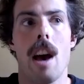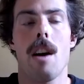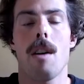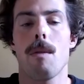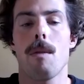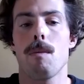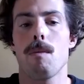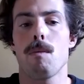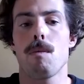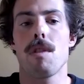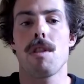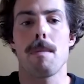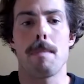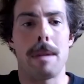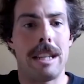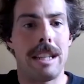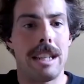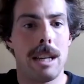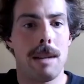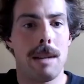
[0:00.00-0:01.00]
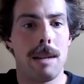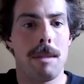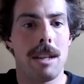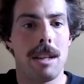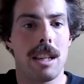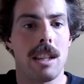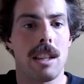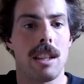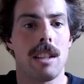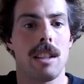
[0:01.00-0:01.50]
now with the
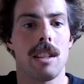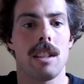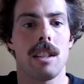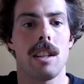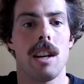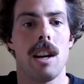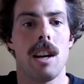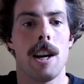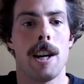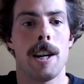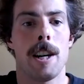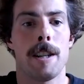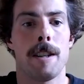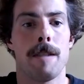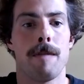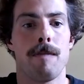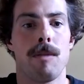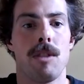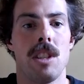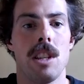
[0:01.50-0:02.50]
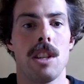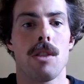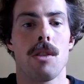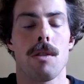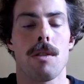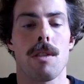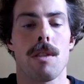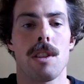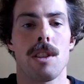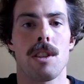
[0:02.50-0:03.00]
pandemic um,
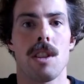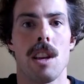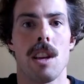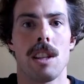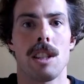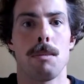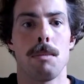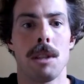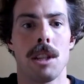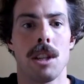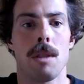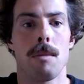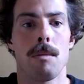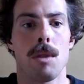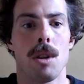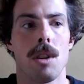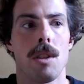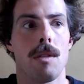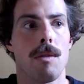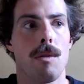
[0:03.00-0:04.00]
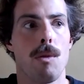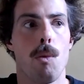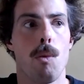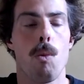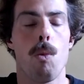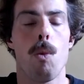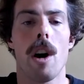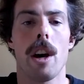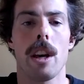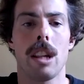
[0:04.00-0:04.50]
degrowth has has become a
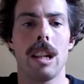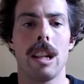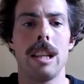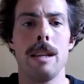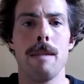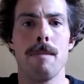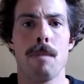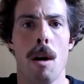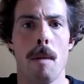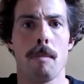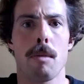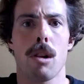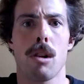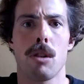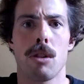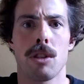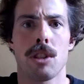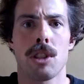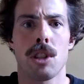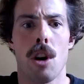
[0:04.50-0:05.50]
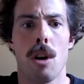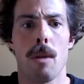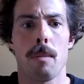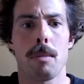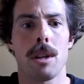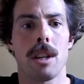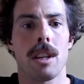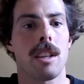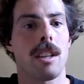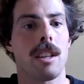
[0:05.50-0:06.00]
widely popular
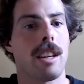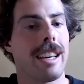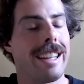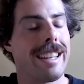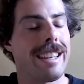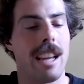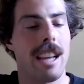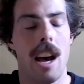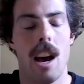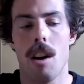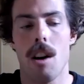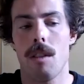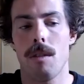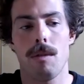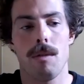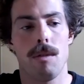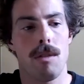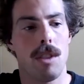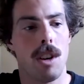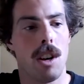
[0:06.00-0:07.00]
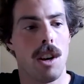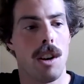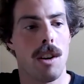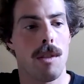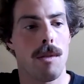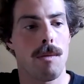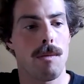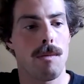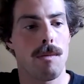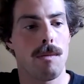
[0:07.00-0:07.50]
topic and now
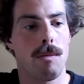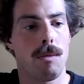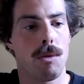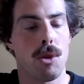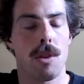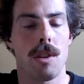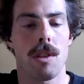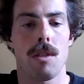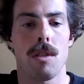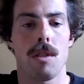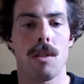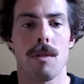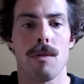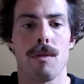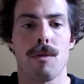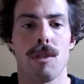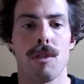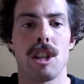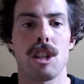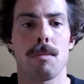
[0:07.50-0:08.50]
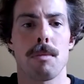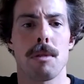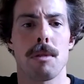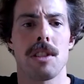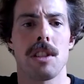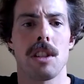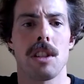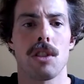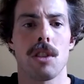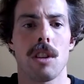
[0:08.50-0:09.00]
uh, during the french
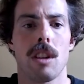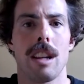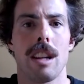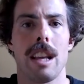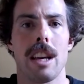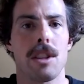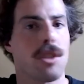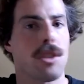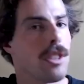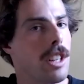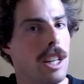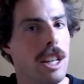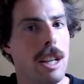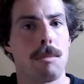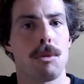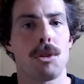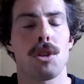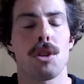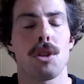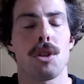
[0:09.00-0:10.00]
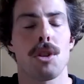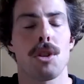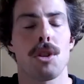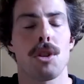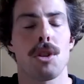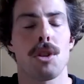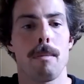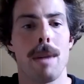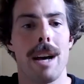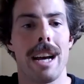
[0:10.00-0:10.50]
presidential election and i'm sure we'll
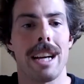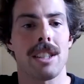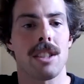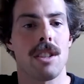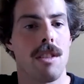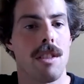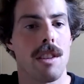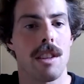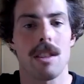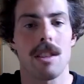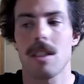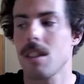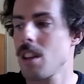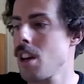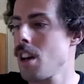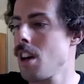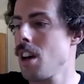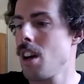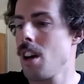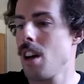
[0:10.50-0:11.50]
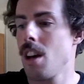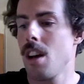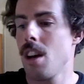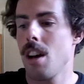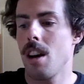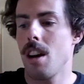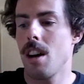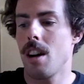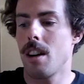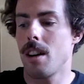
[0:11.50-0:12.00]
come back to this
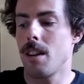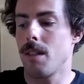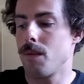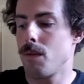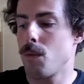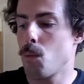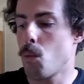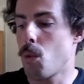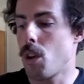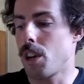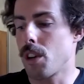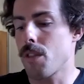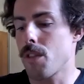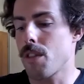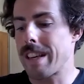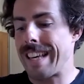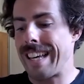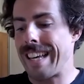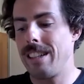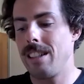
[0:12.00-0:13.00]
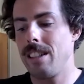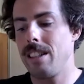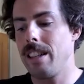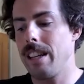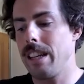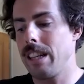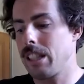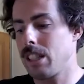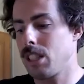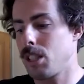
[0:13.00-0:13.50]
uh, one of the
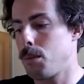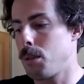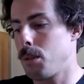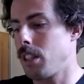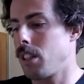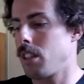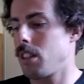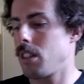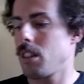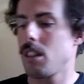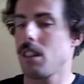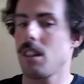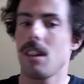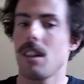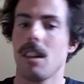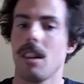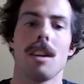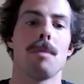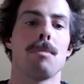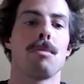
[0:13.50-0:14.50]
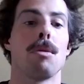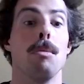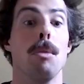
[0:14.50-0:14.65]
candidates has been uh,